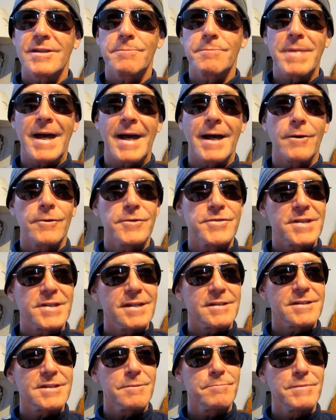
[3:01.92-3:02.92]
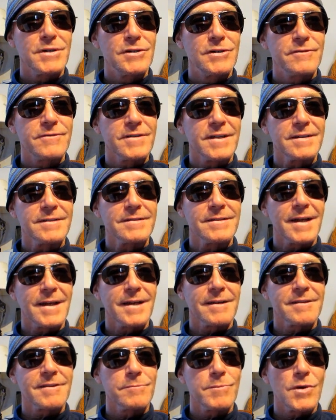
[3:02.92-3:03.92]
the bowels get to moving
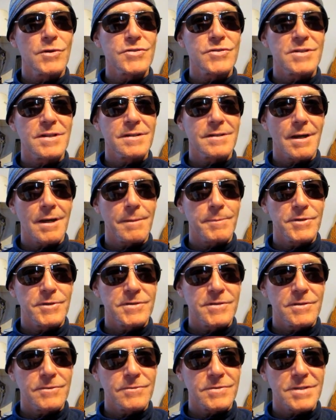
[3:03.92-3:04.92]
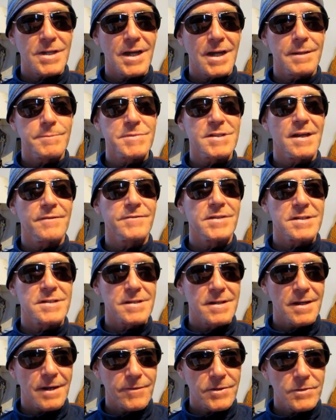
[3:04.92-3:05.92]
at the most inopportune times, I've
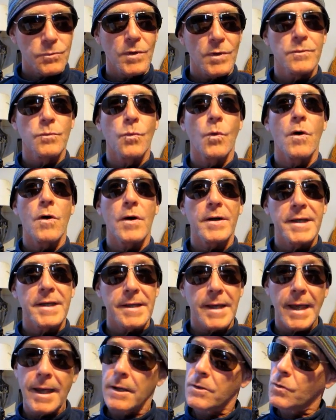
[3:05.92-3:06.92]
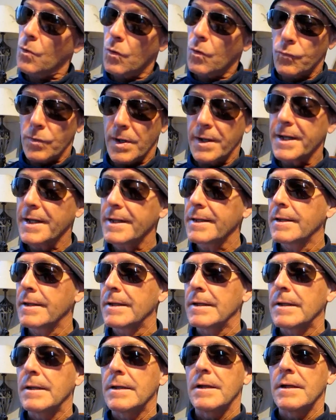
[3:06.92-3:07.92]
discovered, when walking and or running.
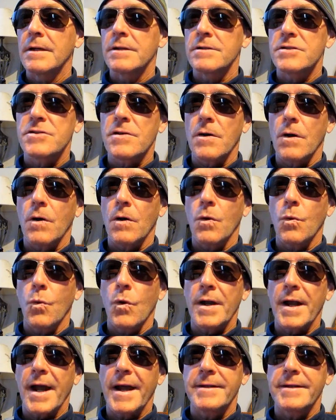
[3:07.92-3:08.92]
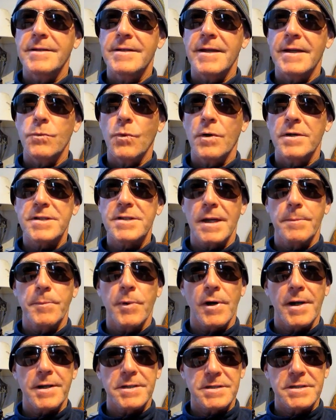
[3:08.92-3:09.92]
So what I did was I
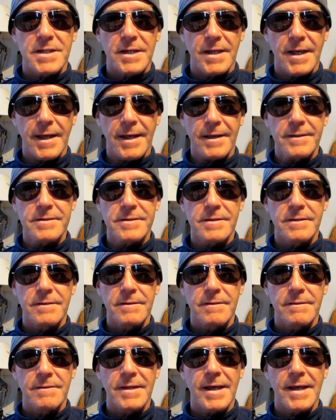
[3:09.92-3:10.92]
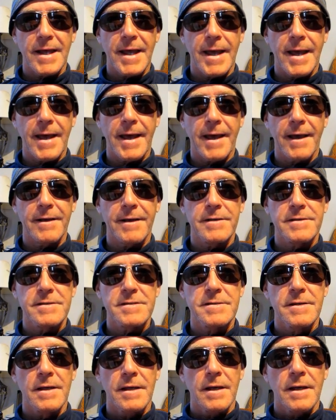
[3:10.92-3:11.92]
bought a tent that
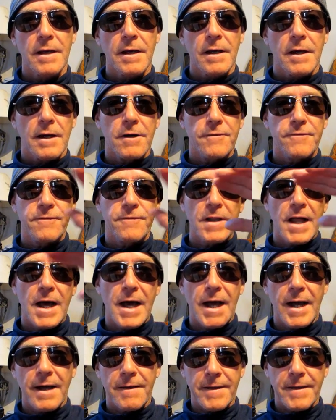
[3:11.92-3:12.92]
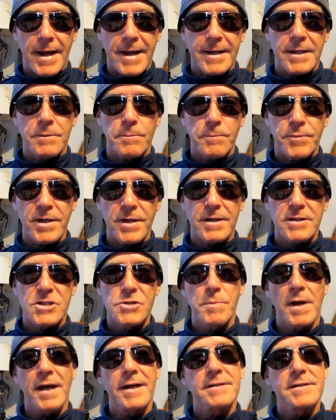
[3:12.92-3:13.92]
has a fly that I can
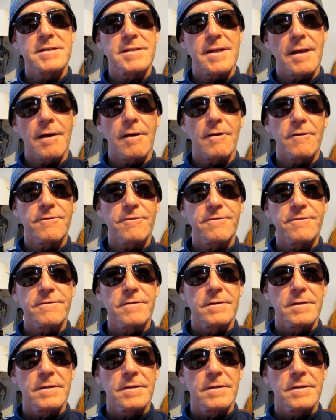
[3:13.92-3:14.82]
pitch by itself